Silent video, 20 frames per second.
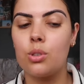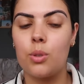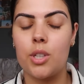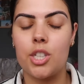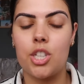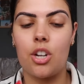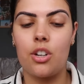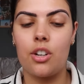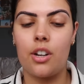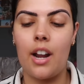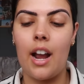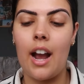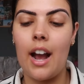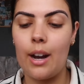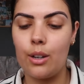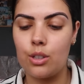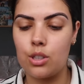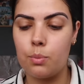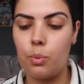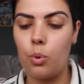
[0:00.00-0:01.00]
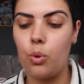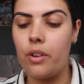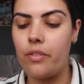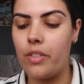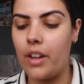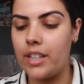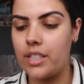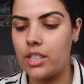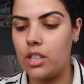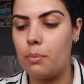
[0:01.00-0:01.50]
so I don't know how supportive
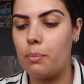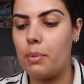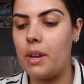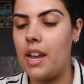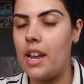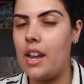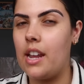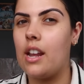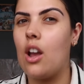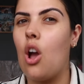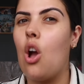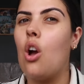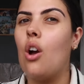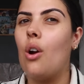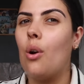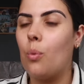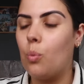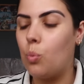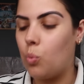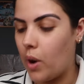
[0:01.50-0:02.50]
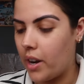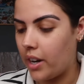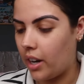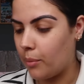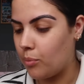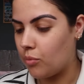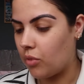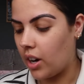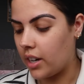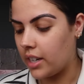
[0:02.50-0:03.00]
that is going to be when
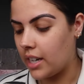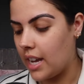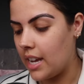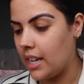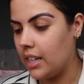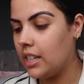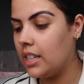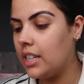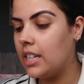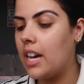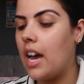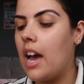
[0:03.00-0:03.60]
I'm running.